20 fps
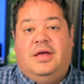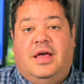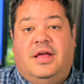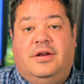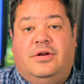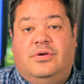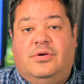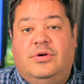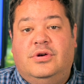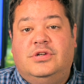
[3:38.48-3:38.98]

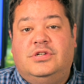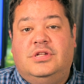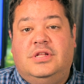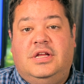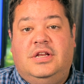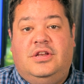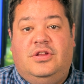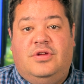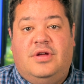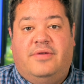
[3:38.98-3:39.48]
And
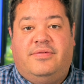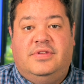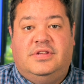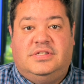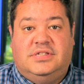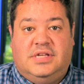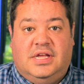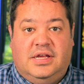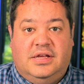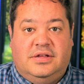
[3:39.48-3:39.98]
crucially, do you have the
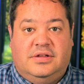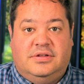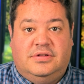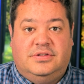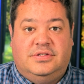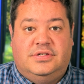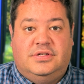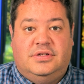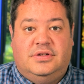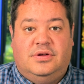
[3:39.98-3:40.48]

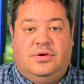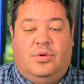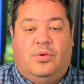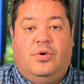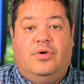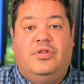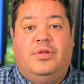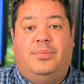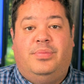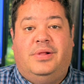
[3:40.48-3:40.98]
skills
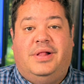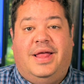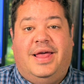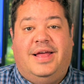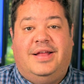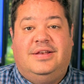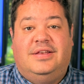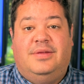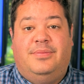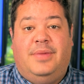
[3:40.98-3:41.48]
or the
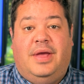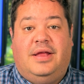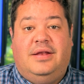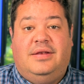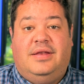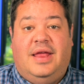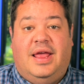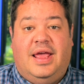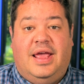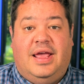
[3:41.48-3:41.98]
plan to
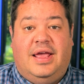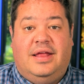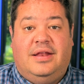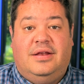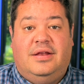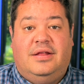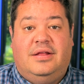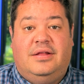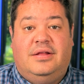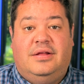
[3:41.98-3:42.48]

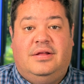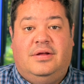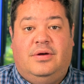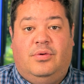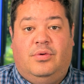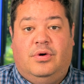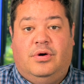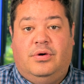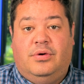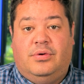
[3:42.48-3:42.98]
maintain
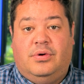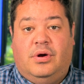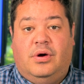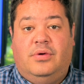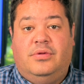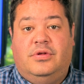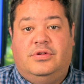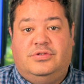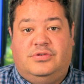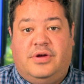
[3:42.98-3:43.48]
or grow
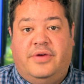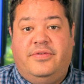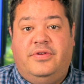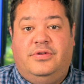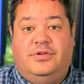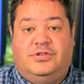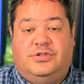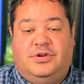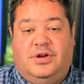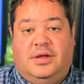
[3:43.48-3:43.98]
those revenue
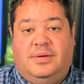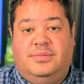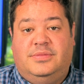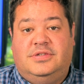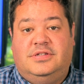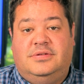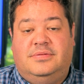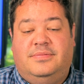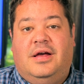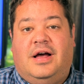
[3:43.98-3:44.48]

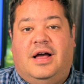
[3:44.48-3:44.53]
streams?